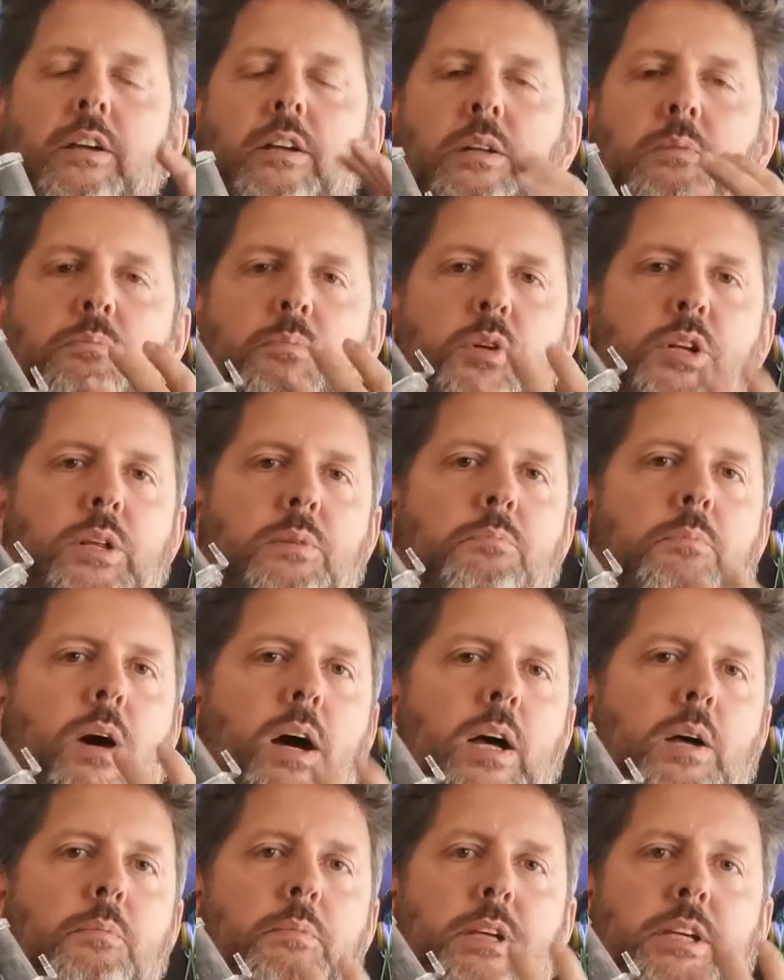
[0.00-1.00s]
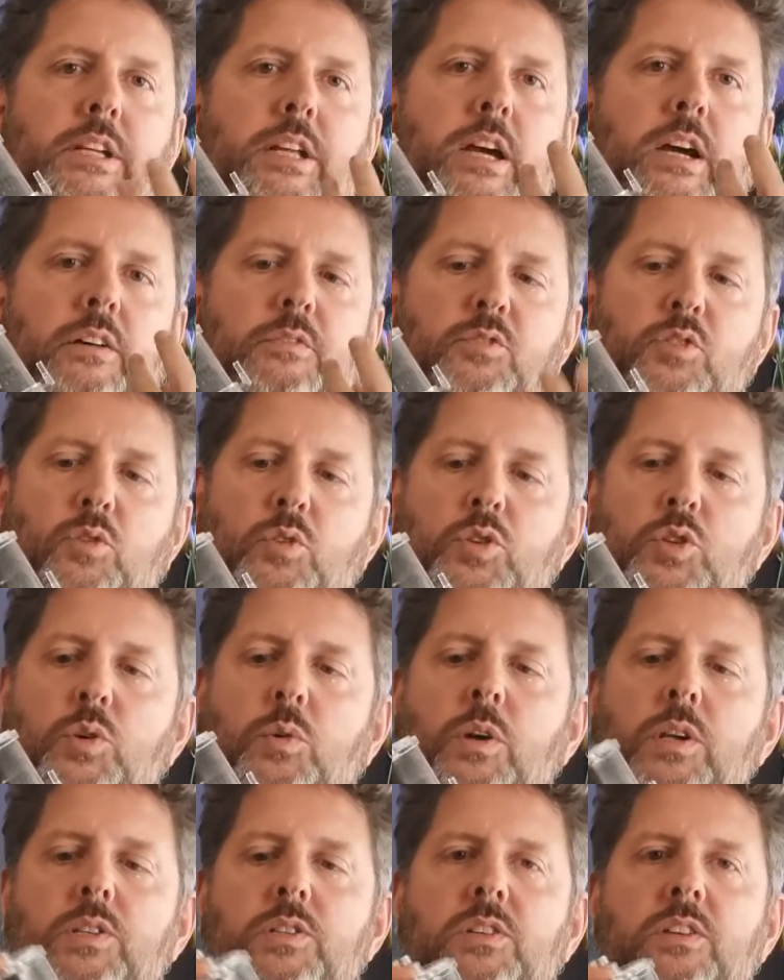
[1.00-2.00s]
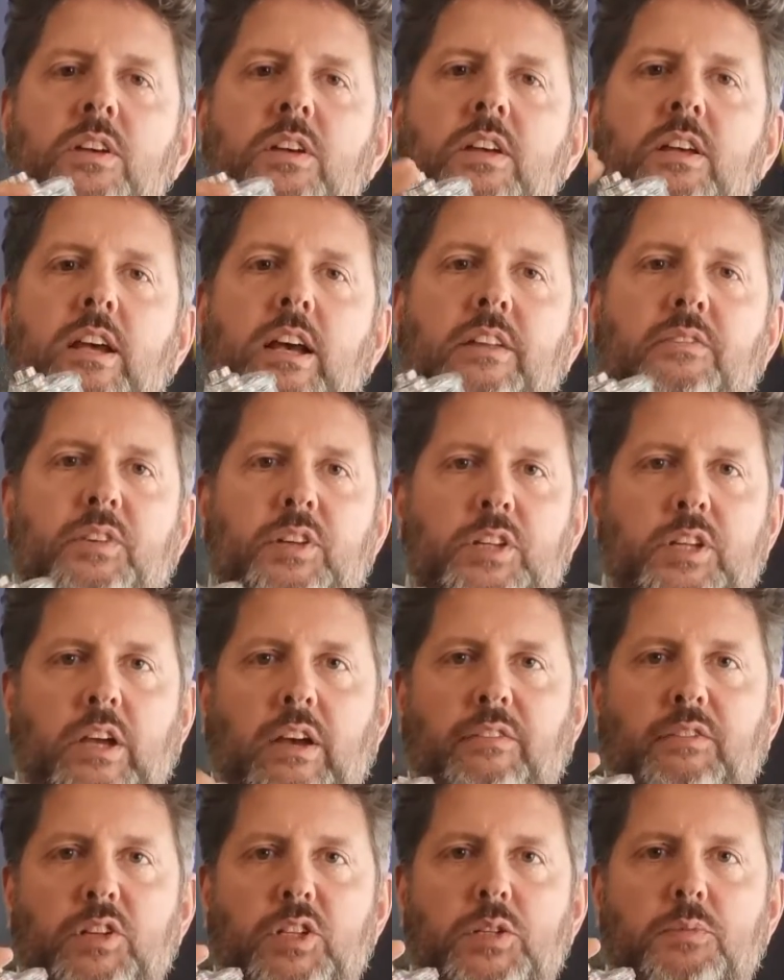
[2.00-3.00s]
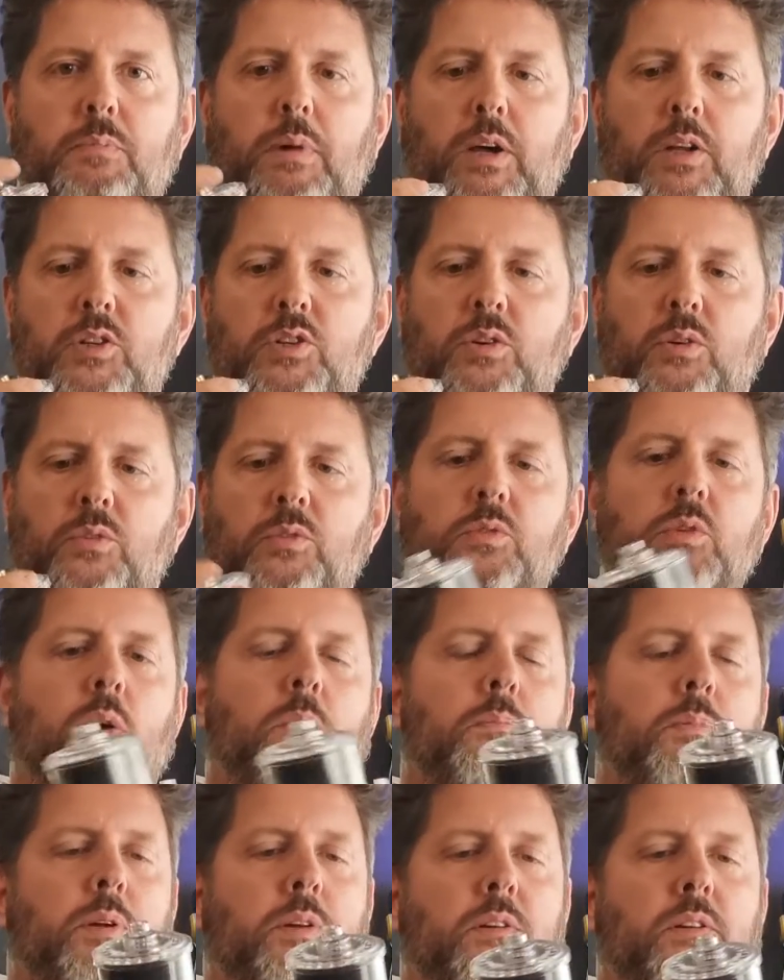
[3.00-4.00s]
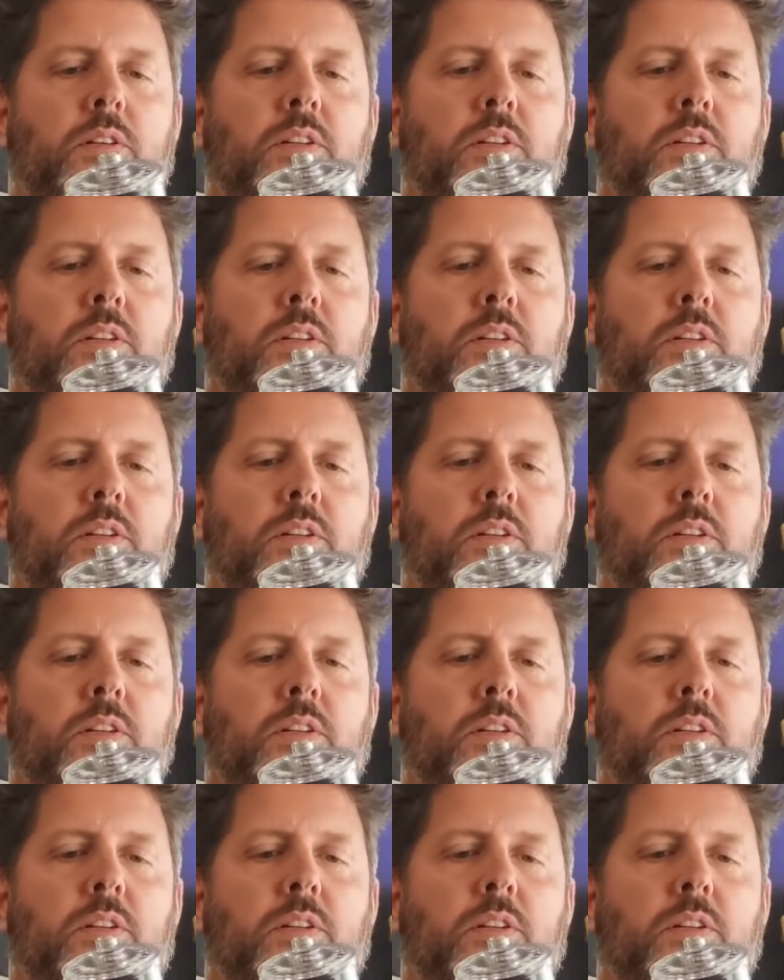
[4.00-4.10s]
you can put in biomedia of your choice, and then you have a sponge on top.